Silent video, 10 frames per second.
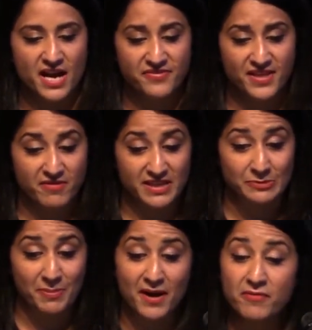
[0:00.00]
If they're
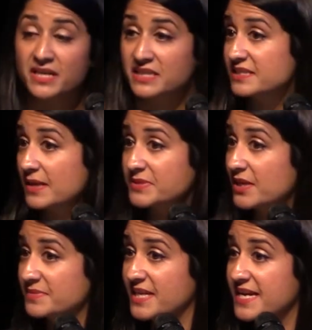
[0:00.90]
experienced,
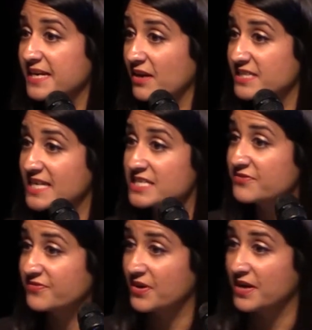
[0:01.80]
sometimes they can
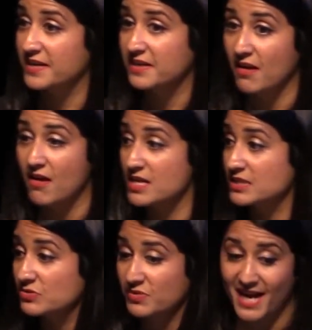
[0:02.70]
identify
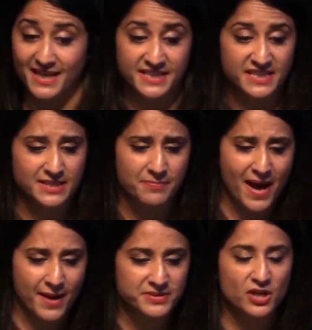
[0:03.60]
clients or candidates that
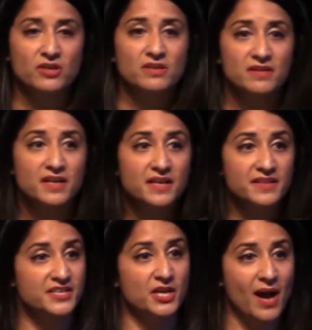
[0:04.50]
perhaps
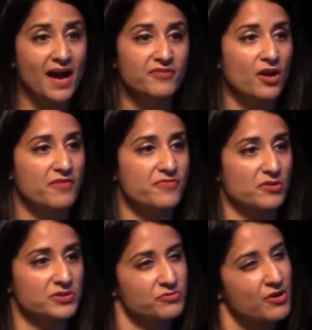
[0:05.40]
don't have live
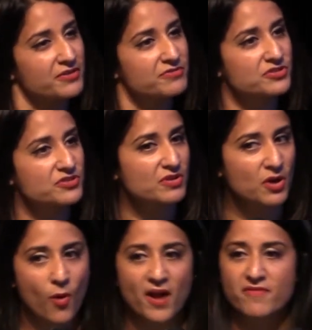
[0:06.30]
roles or aren't
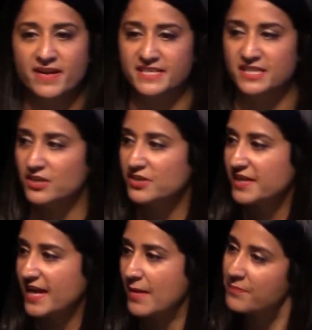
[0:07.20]
quite ready to
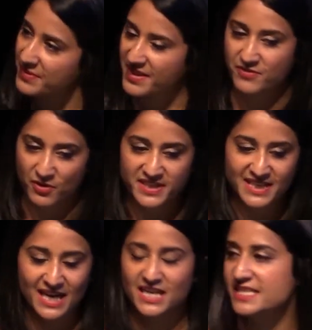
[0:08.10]
look yet, but they've got
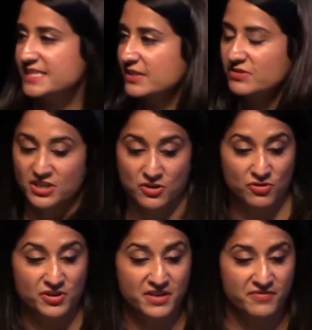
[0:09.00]
exactly the skills that you're
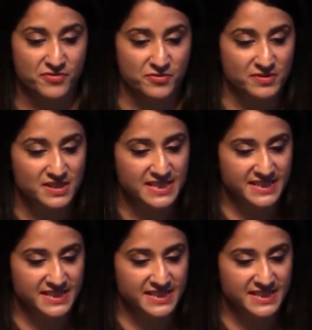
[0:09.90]
looking for.